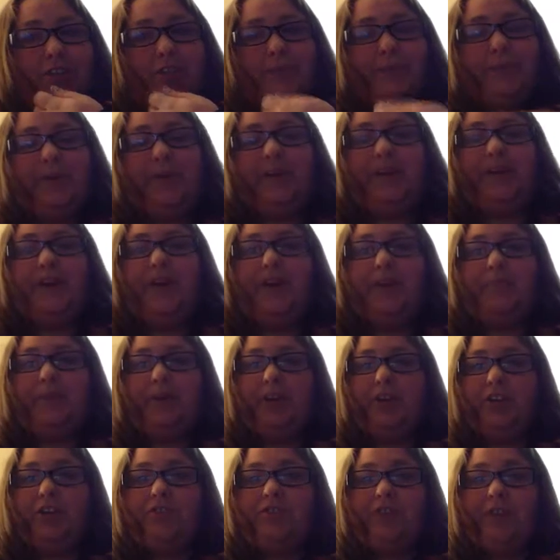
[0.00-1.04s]
to be a
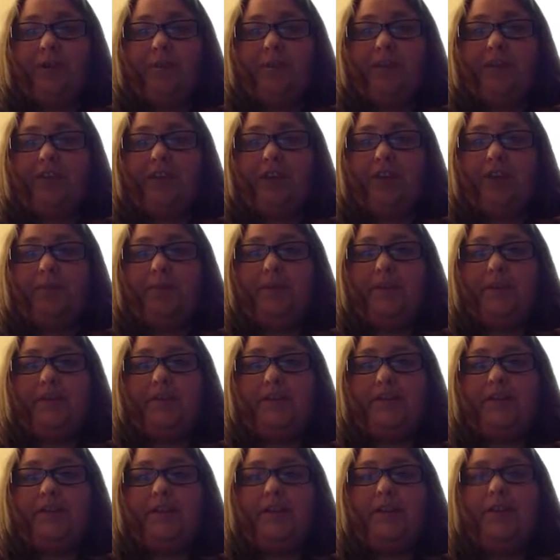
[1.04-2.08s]
marriage family
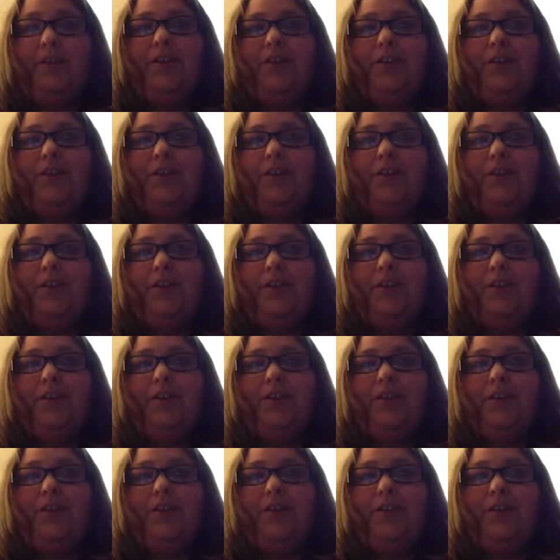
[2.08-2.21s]
therapist.